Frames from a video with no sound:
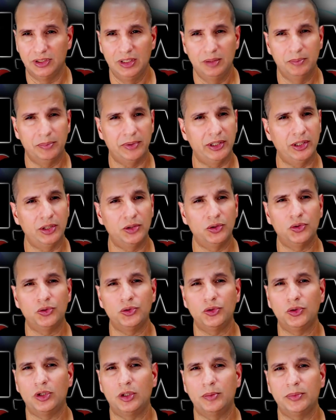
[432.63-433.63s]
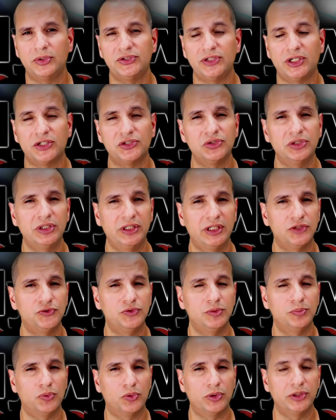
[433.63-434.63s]
but I don't know how much actually gets
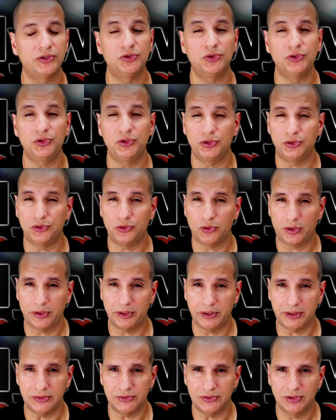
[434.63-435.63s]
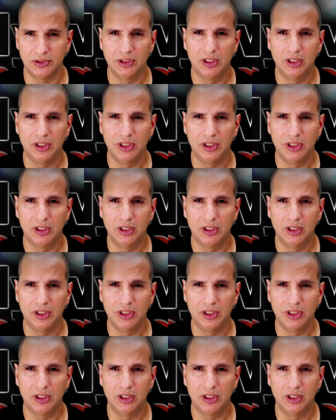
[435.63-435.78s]
reported to the authorities.